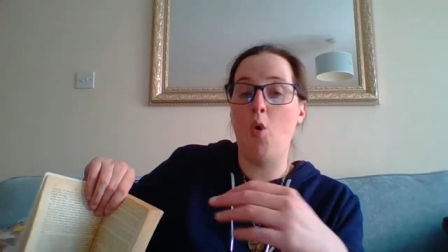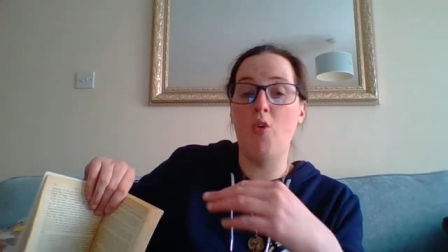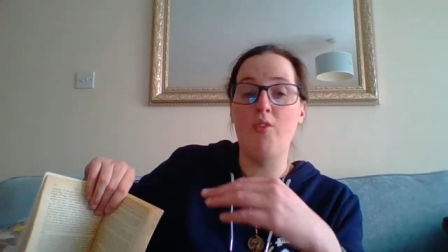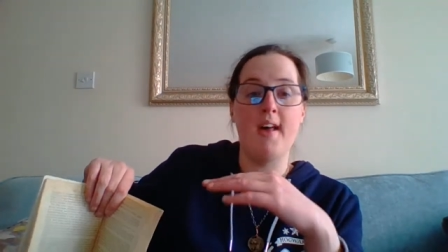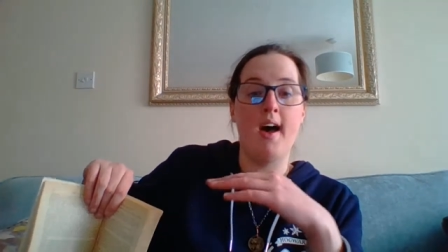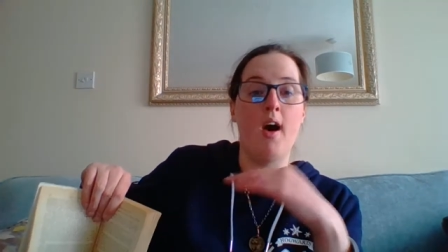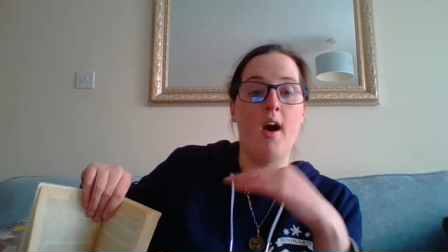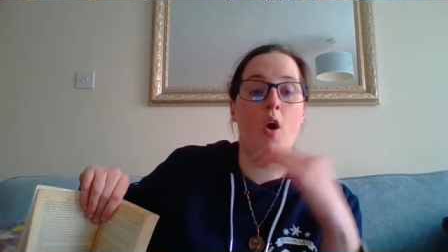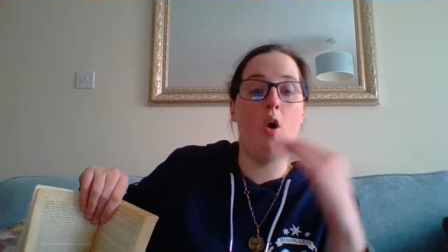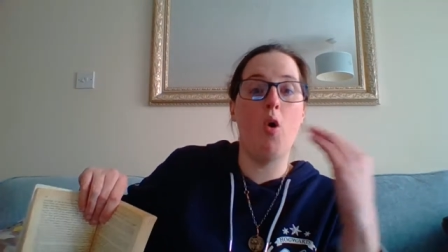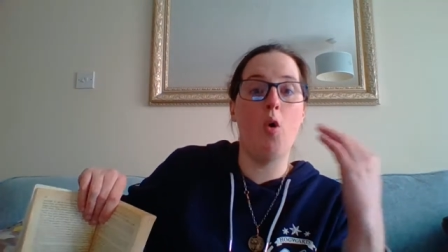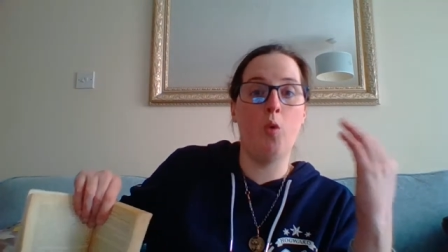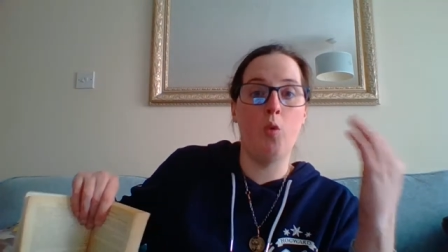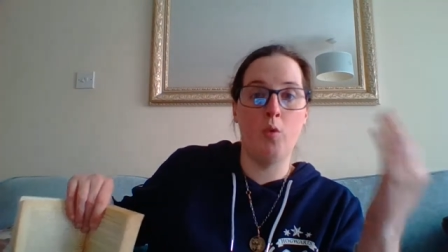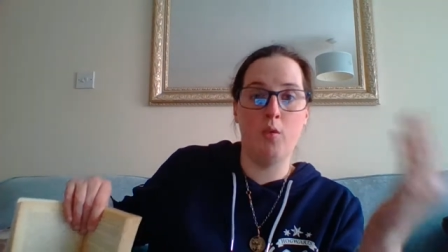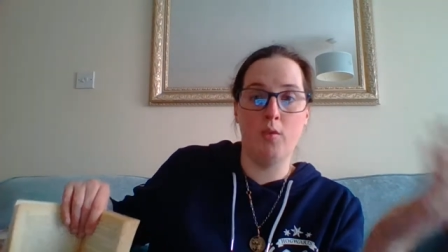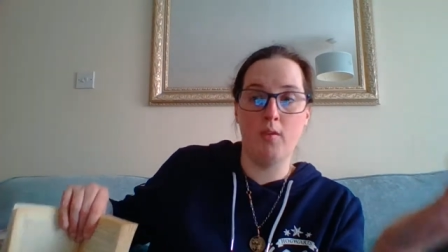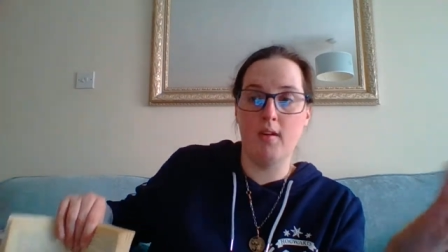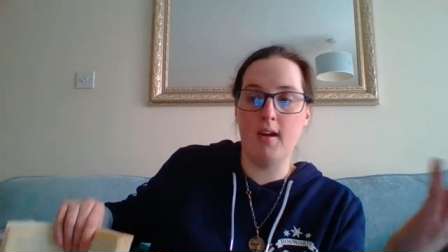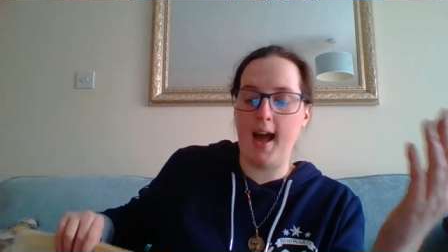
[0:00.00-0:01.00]
their
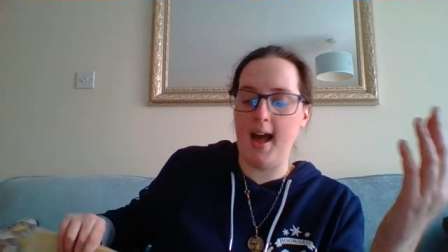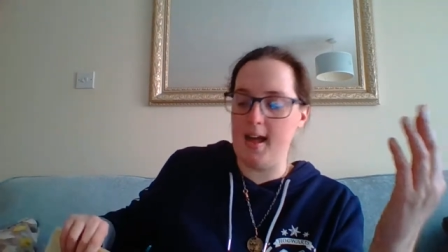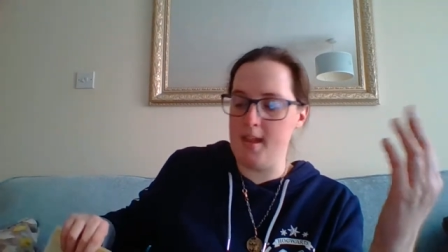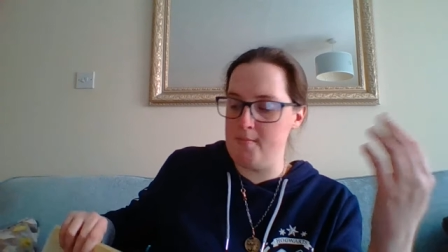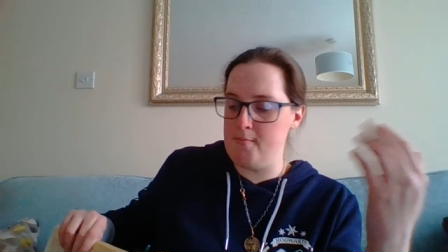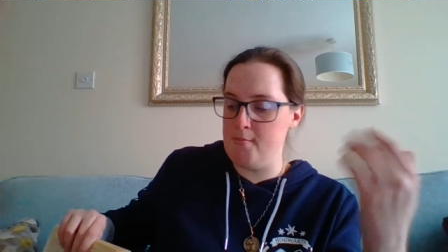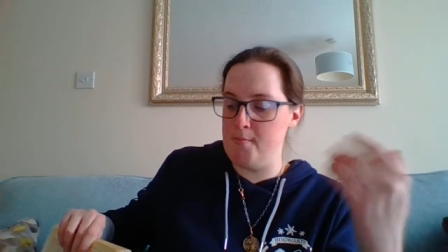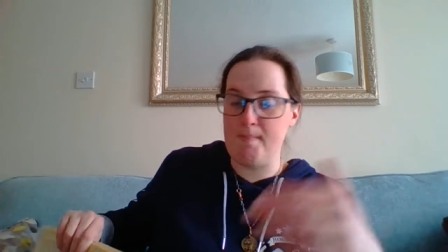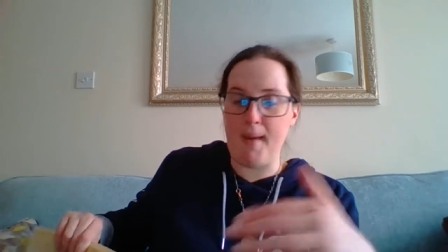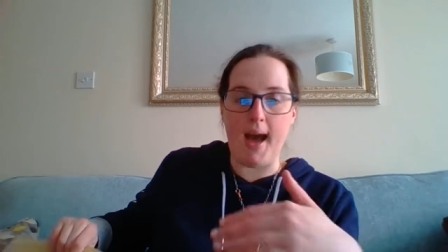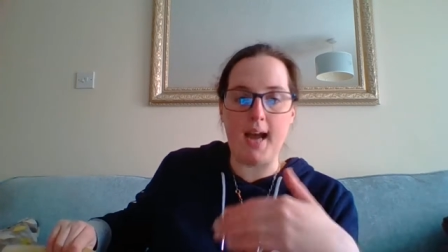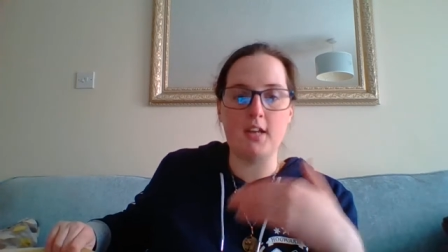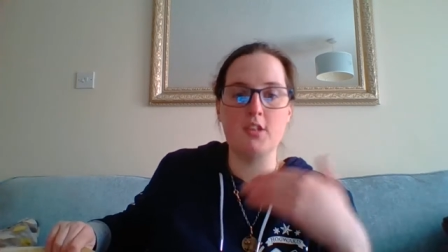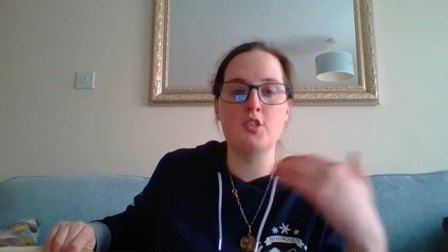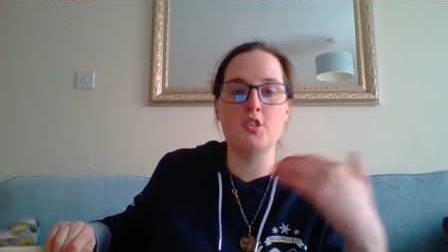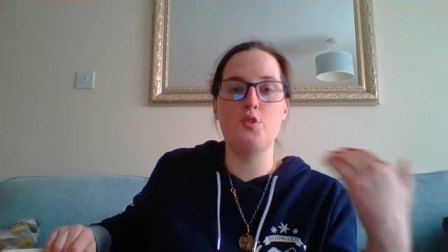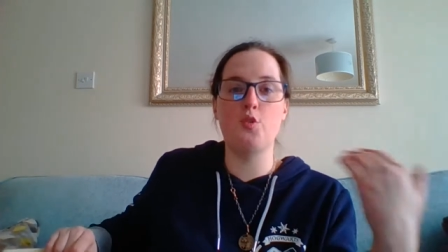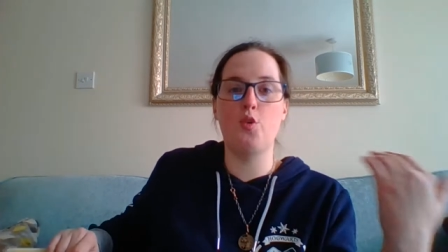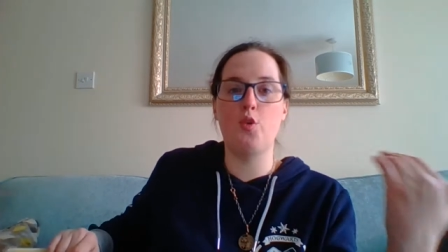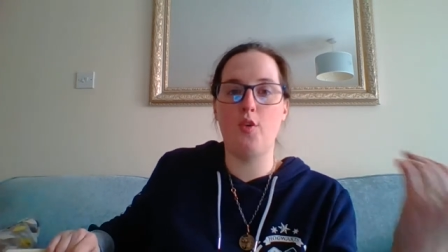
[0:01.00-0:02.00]
whole the
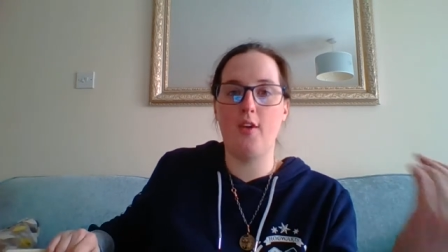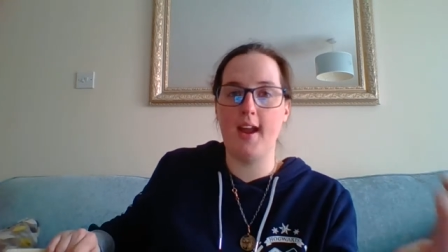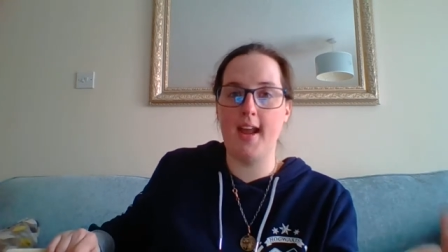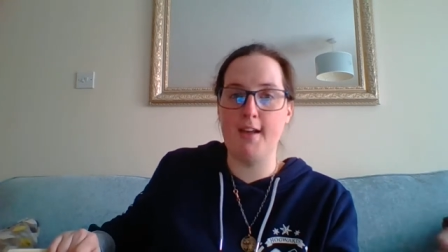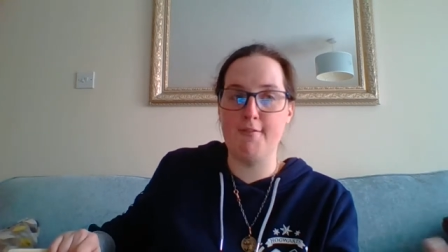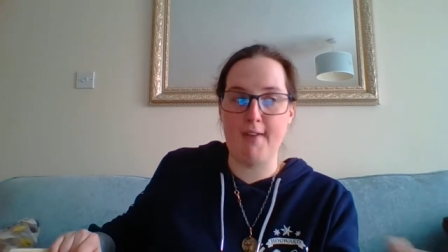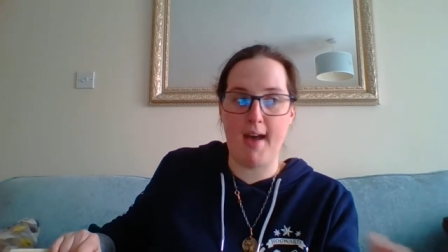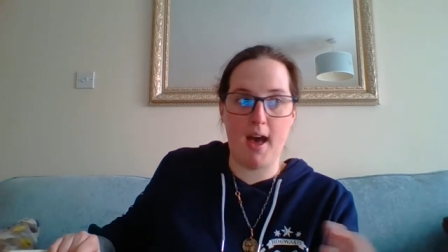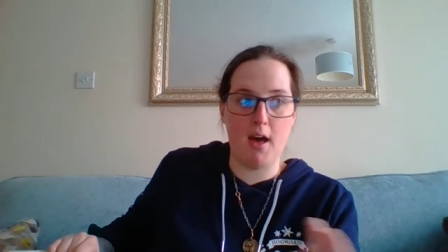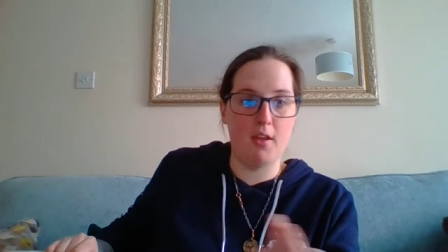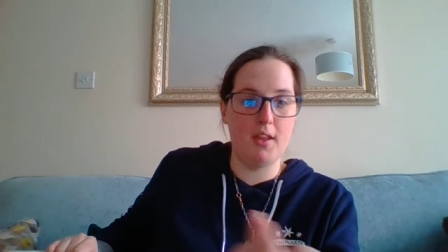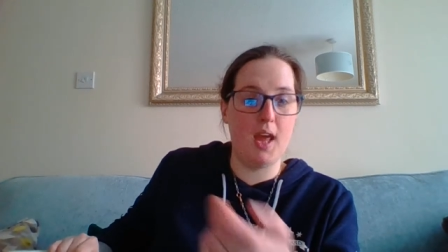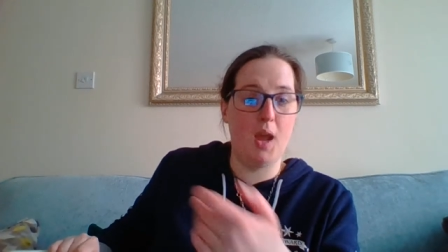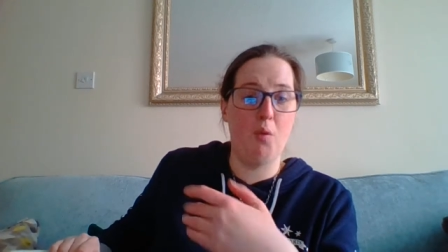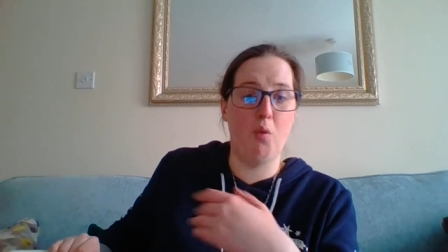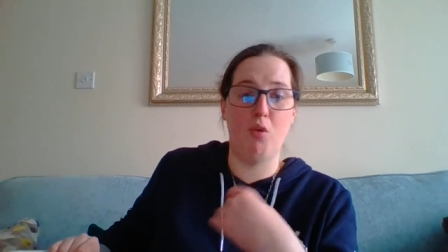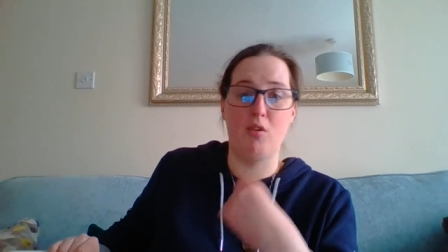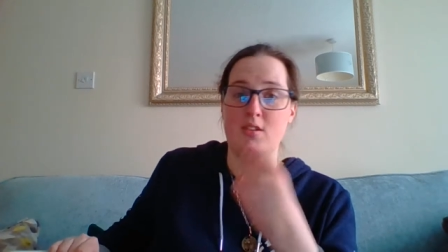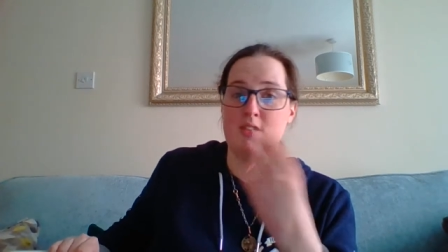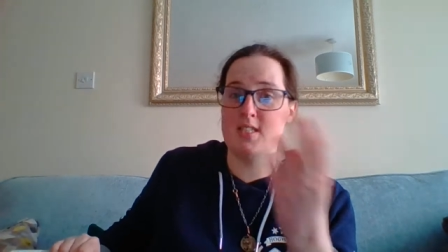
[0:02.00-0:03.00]
backstory of how they
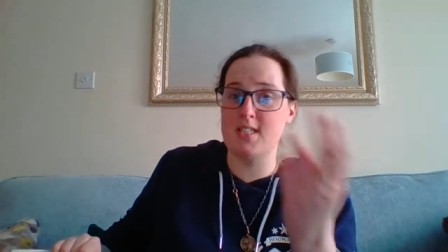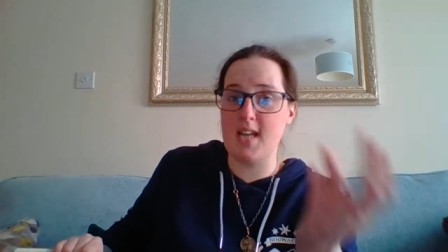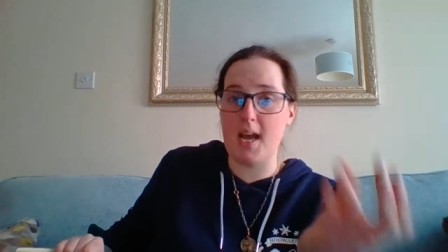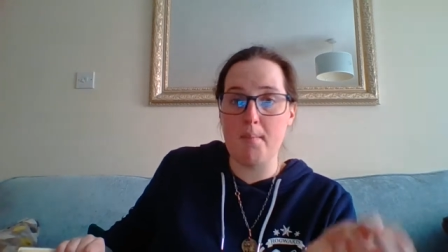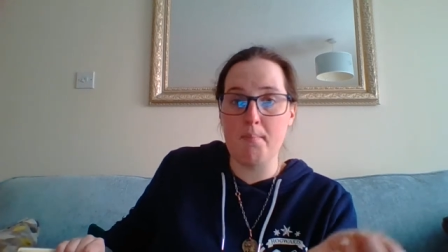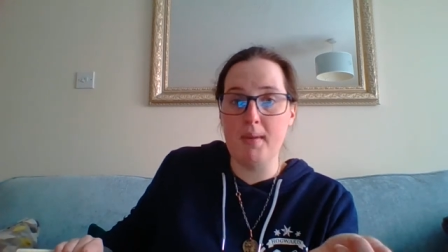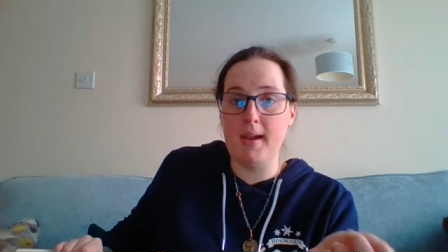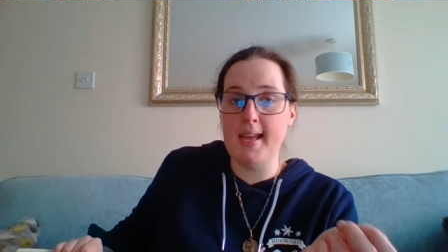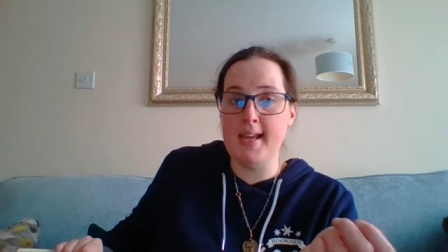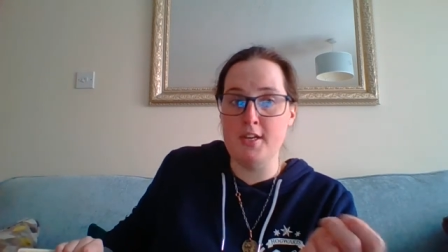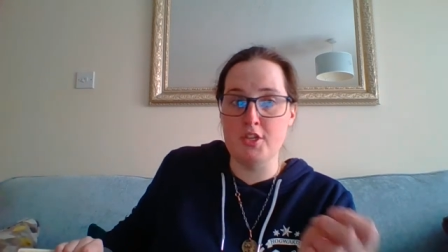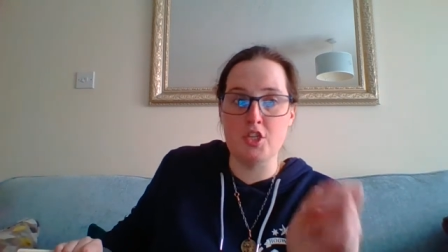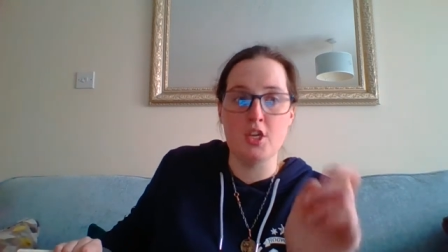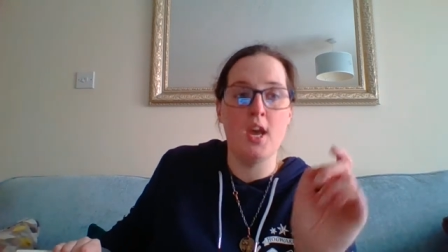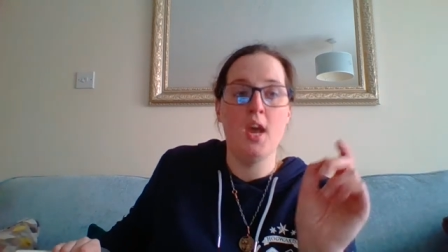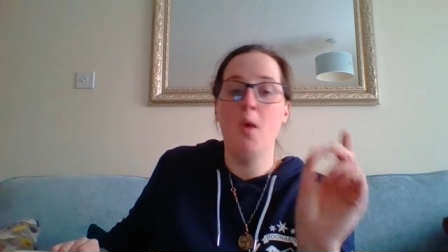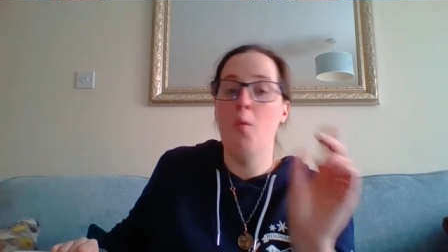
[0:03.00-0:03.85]
were established,